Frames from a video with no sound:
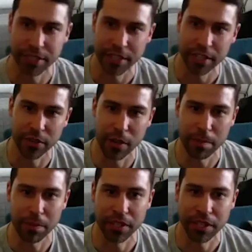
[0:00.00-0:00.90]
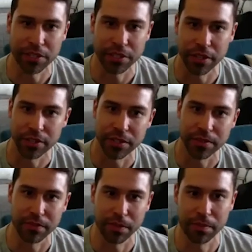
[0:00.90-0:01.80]
I grew up on the East Coast. I'm
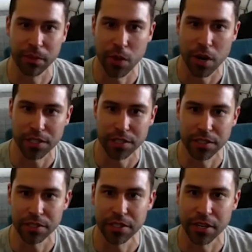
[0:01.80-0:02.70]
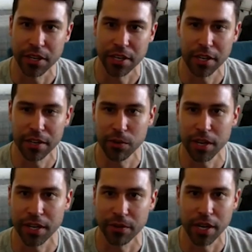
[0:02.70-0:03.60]
from the Washington D.C. area,
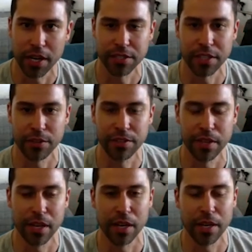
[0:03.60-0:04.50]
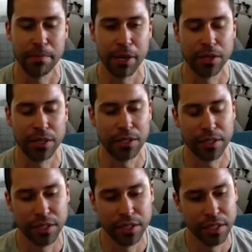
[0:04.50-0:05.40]
right outside Maryland,
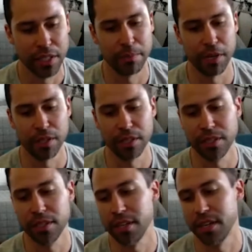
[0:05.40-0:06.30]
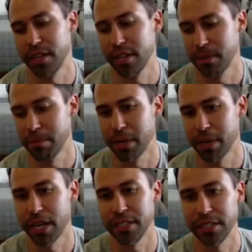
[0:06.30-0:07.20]
in Maryland. But
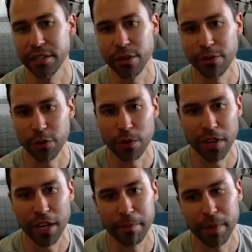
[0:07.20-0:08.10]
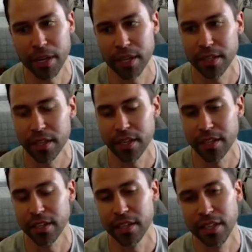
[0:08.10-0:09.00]
I did go to U of M, and
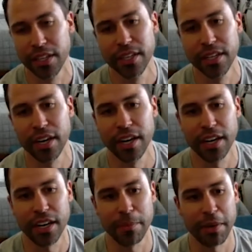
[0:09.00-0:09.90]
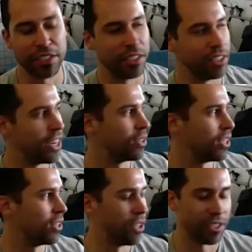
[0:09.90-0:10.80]
then I'm actually in
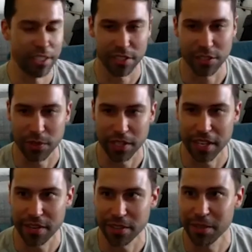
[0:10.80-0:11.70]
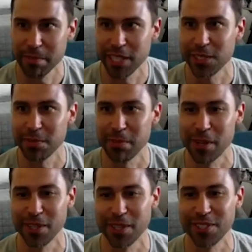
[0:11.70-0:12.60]
downtown Los Angeles right now in my
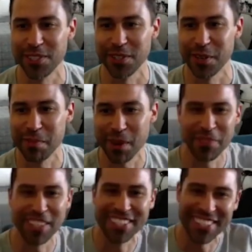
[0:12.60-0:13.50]
small studio apartment.